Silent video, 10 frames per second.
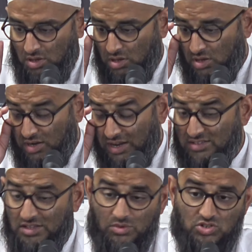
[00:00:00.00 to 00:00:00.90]
Last
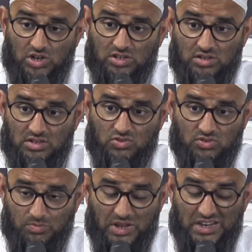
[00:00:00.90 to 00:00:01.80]
time I checked, and this was
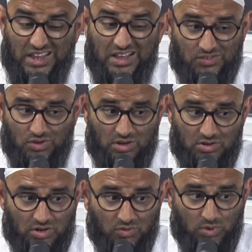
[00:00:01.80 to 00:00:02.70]
many years ago, I don't
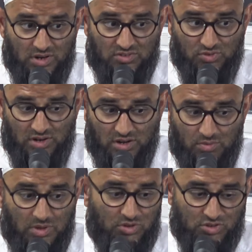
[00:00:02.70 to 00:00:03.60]
know what it is right now,
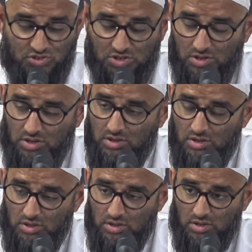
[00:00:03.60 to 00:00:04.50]
maybe you can check.
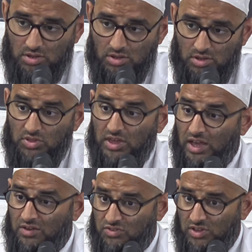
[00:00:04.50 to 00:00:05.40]
But they
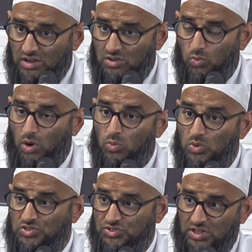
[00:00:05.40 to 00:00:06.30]
have said what
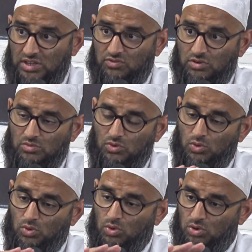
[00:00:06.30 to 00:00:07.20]
we see from
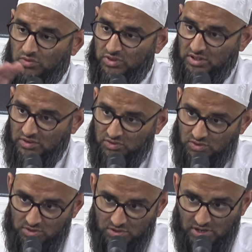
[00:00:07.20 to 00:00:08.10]
all of the
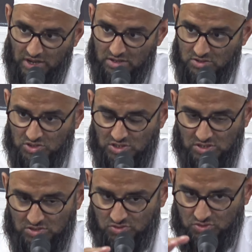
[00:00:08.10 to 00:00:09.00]
different
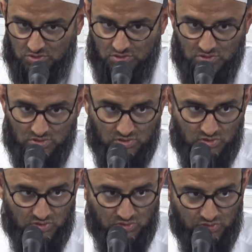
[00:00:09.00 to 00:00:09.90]
galaxies and the
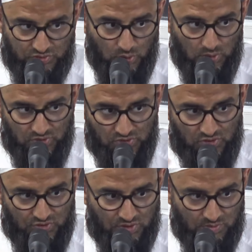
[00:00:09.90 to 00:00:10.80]
solar
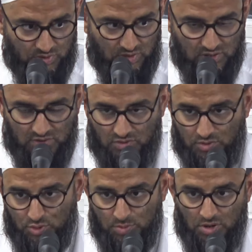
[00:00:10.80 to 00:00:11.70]
systems and the
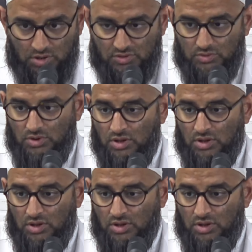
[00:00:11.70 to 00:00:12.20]
different nebulas and all